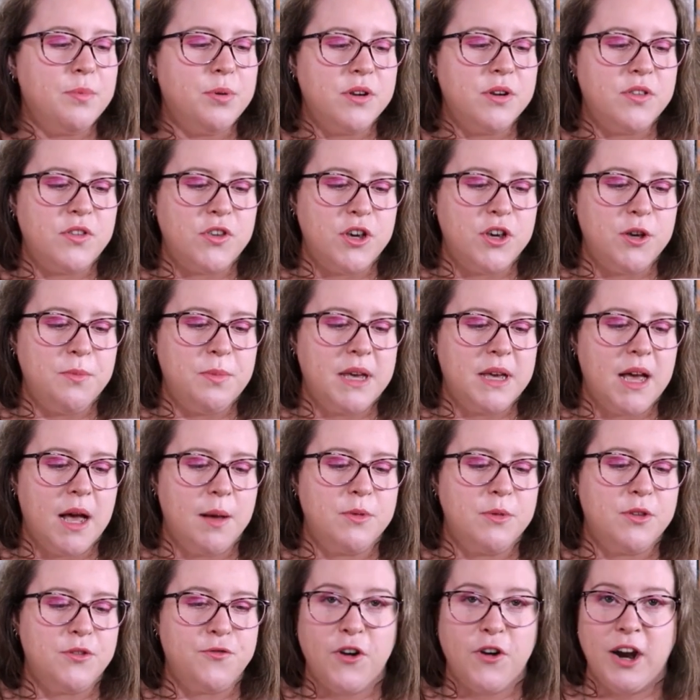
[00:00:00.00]
pursuit
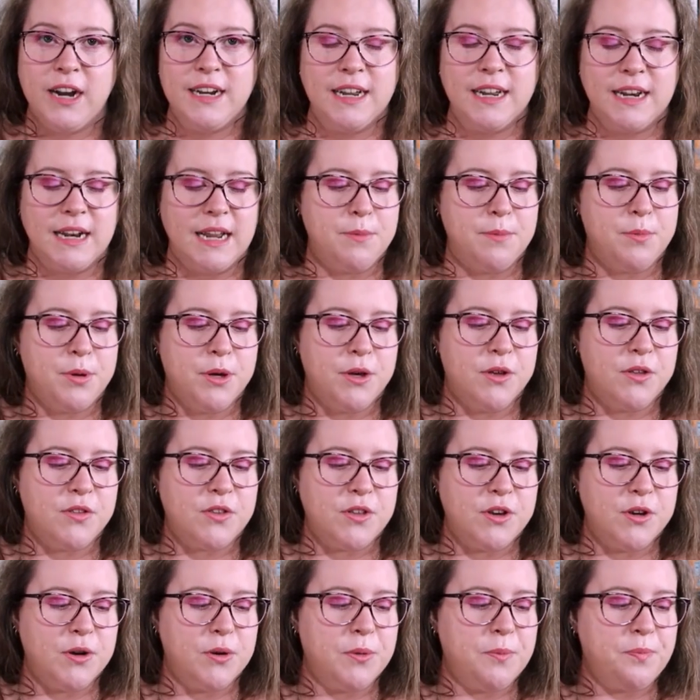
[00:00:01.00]
becomes frighteningly
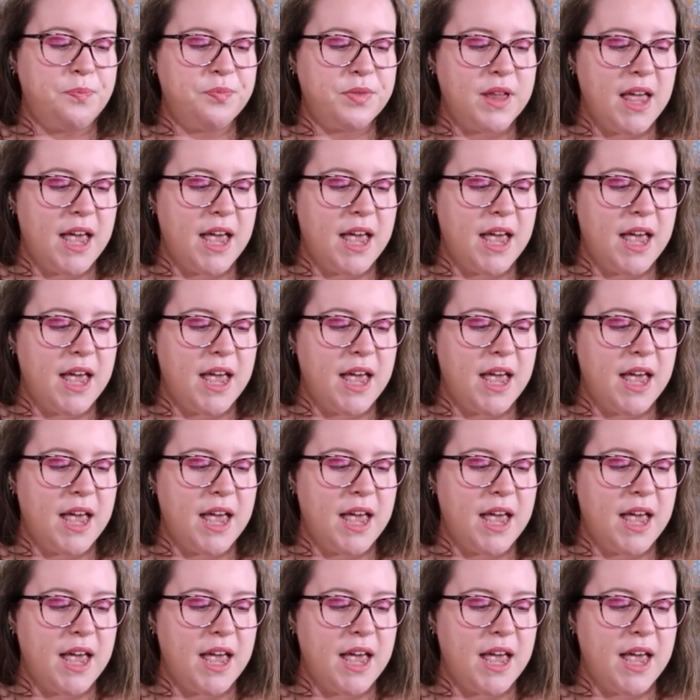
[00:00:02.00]
personal,